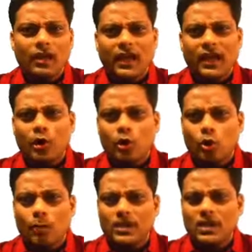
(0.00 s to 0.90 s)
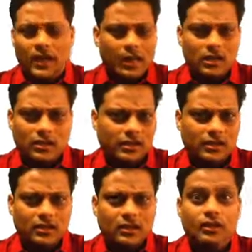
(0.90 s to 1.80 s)

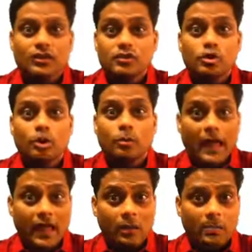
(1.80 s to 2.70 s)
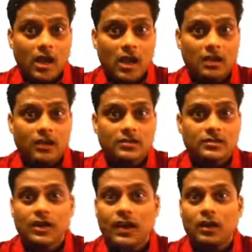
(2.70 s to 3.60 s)
N-O-B-L-E. It's Nobel
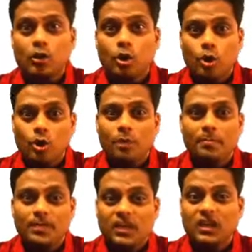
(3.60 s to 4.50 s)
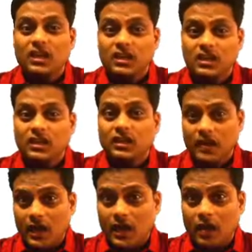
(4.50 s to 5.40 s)
Prize,
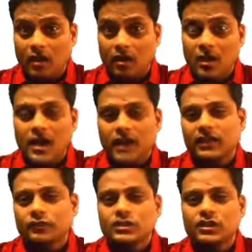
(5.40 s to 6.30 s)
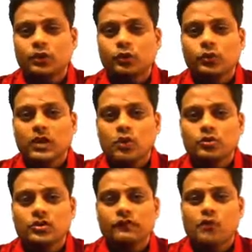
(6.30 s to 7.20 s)
N-O-B-E-L. And that was in
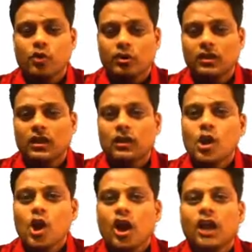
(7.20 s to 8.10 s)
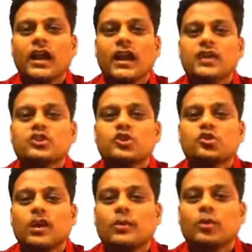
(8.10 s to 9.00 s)
2014. All right, as
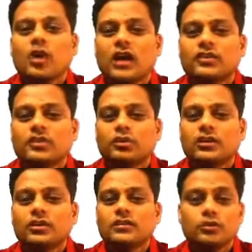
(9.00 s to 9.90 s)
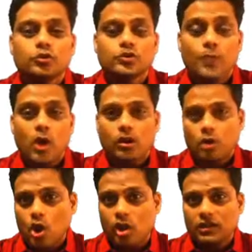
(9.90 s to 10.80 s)
usual, I'm going to ask you, did you spot
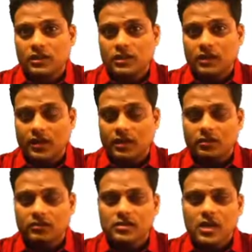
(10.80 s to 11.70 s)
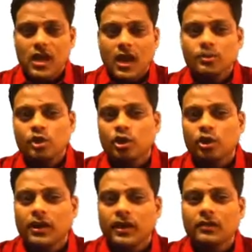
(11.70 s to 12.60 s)
all the errors? I'm sure you
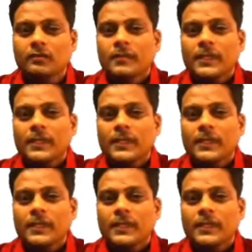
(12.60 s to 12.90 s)
did.